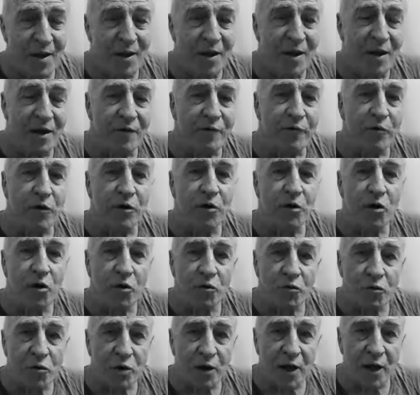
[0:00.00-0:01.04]
If we're not
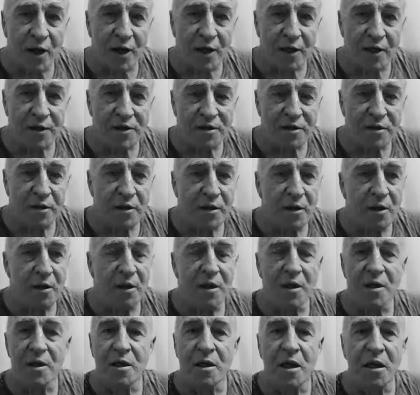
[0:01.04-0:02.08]
relaxed,
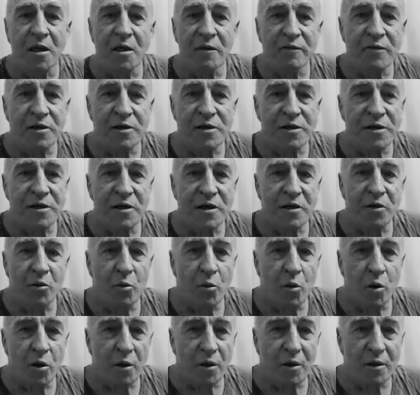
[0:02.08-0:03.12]
none of this is going to
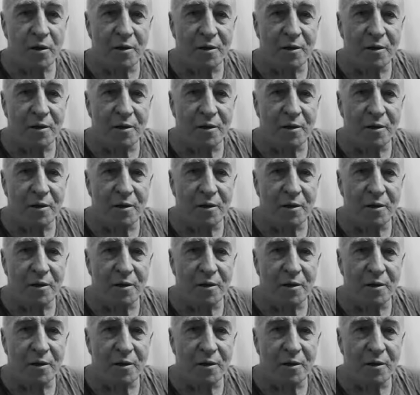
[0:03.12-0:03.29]
work.